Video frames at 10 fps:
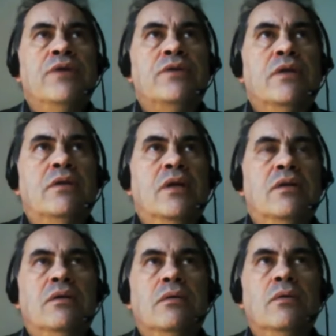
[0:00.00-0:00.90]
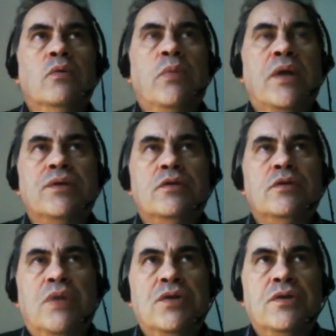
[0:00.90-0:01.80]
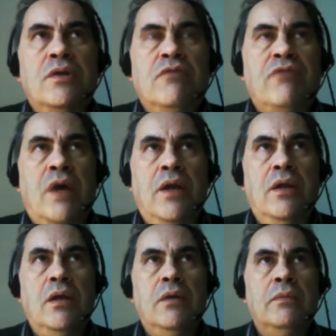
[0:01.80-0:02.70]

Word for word: that, that Google Plus is basically finding